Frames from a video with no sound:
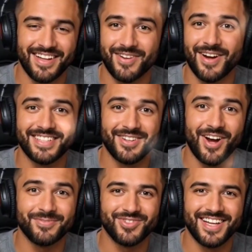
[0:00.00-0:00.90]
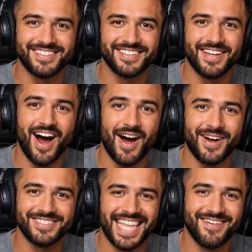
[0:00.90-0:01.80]
According to Home Trust,
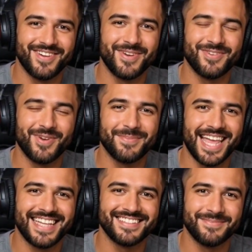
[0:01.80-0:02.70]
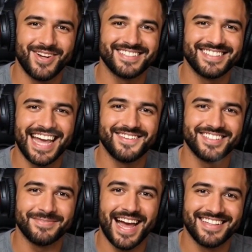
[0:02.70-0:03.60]
almost everyone who applies and puts down a
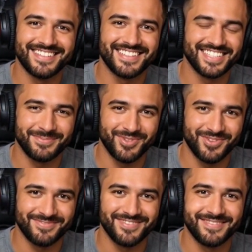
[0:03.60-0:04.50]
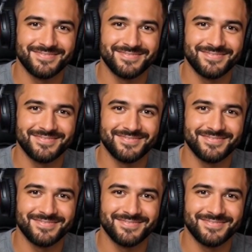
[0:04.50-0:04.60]
deposit is approved.